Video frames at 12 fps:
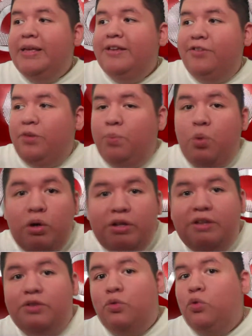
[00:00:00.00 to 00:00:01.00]
support
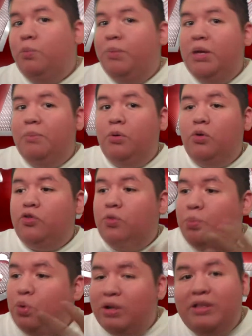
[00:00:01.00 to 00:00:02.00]
these cool people,
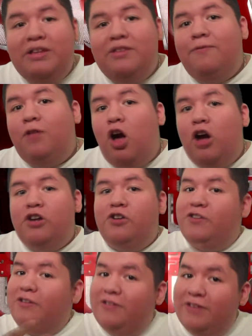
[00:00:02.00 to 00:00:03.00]
support these
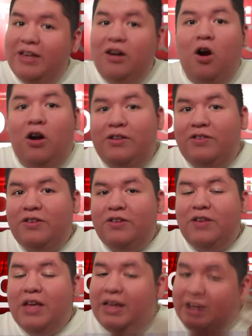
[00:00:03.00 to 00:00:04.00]
vloggers, these skit
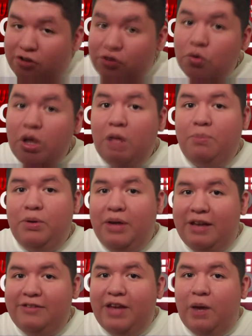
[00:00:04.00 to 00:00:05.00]
artists, just to help you
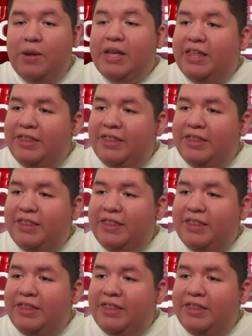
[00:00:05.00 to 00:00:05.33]
guys out.